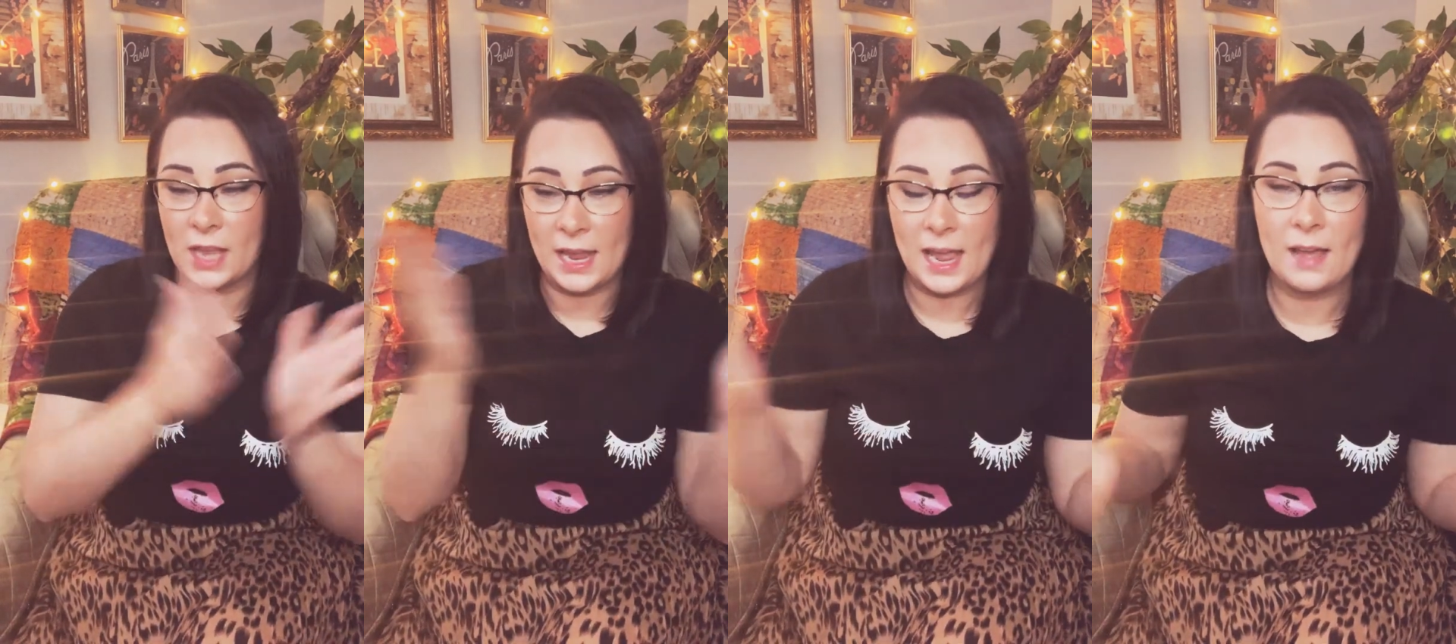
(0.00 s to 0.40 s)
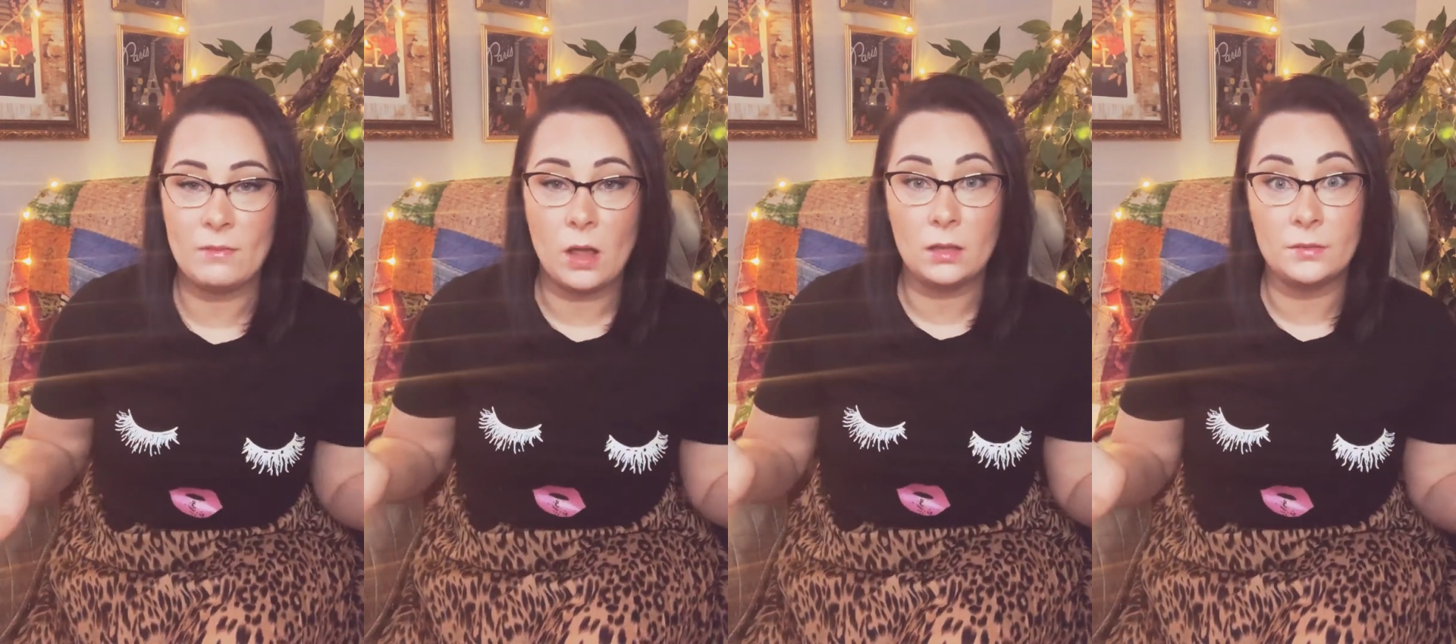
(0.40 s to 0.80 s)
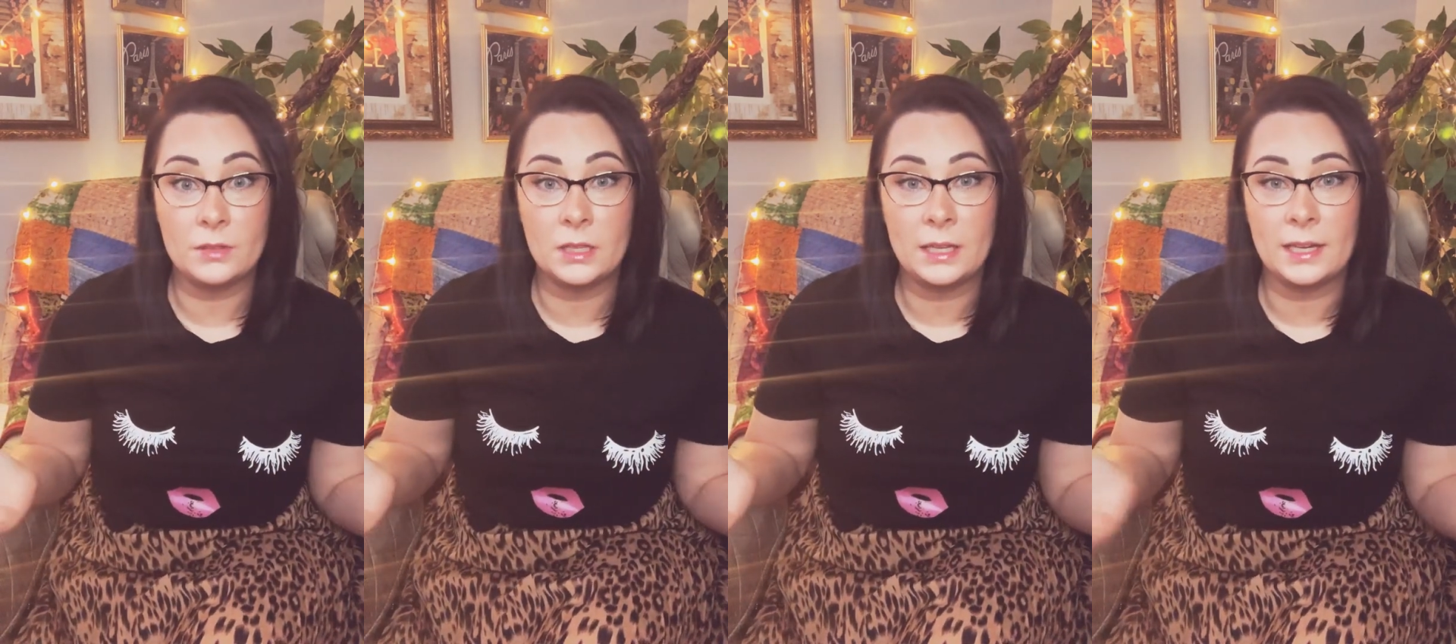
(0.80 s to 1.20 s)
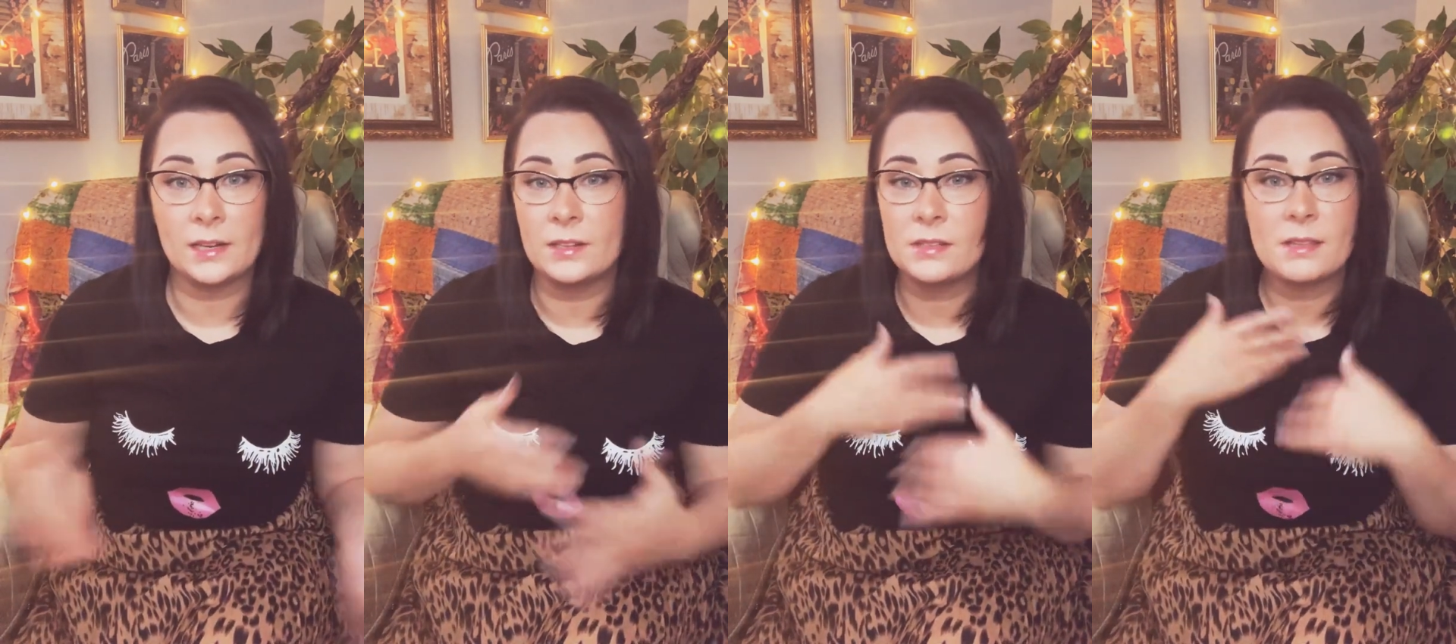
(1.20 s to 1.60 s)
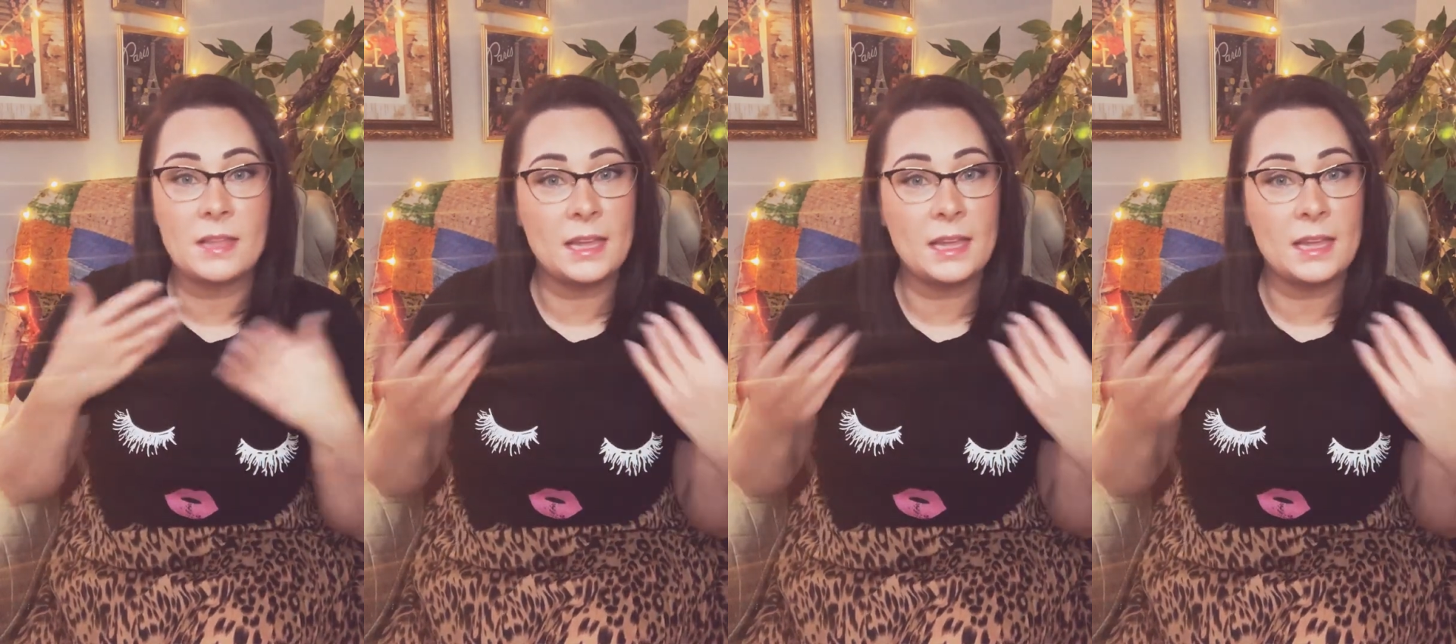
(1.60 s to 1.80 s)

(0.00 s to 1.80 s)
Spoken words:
I have all of the clairs. They